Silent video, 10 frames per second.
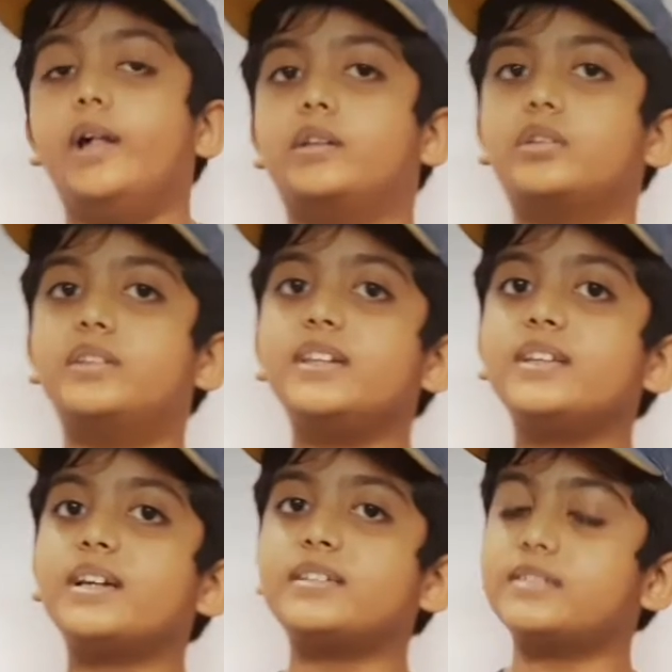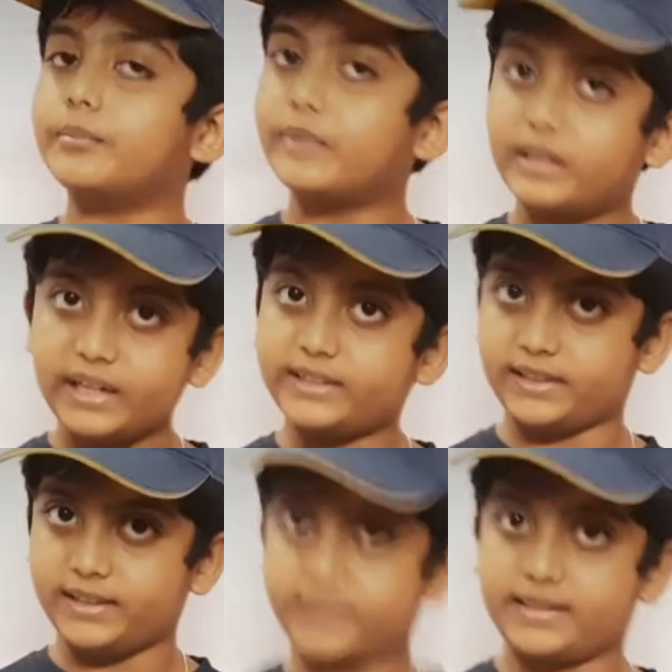So these are some
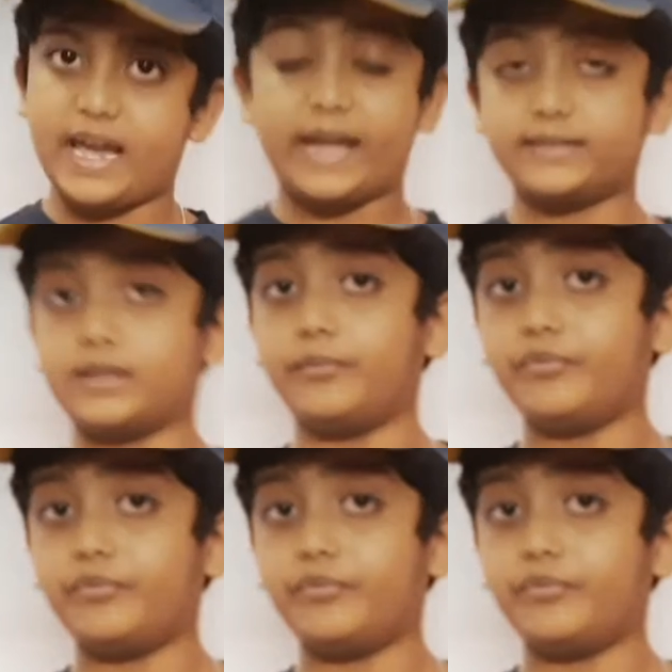glitches and some